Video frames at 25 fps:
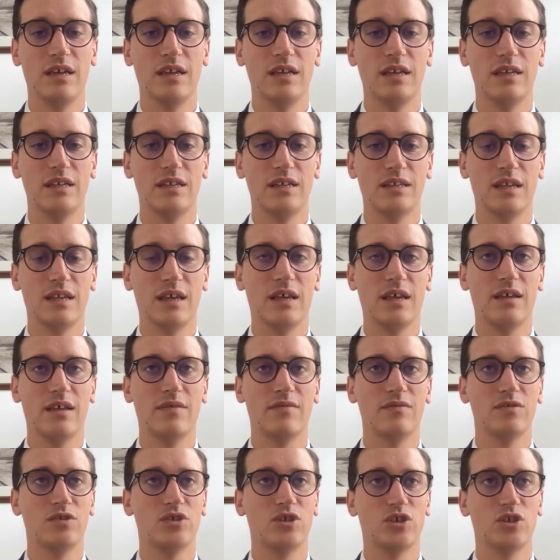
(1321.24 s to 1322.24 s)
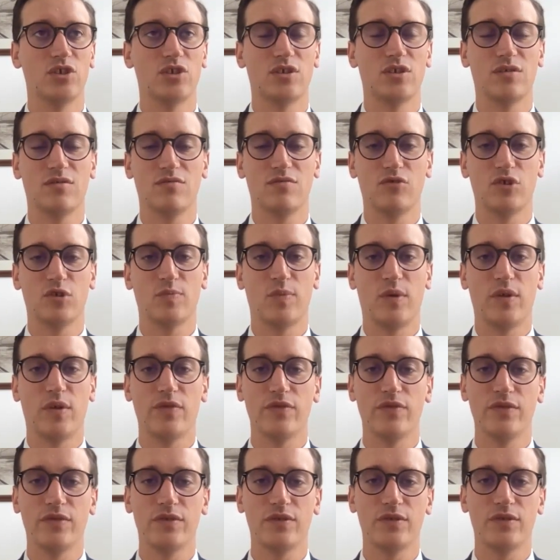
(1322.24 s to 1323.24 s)
is just
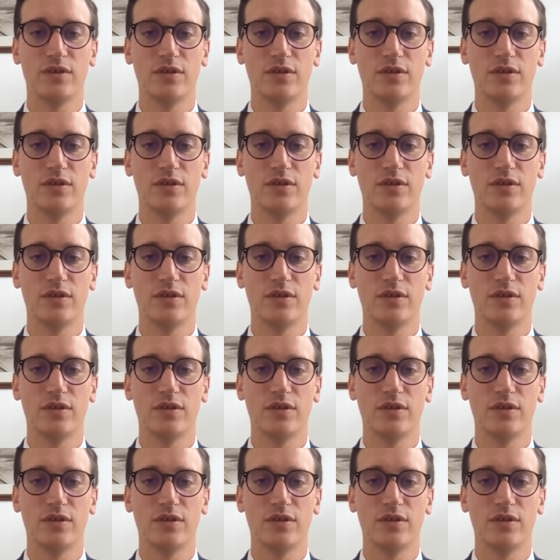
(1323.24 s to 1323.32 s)
respond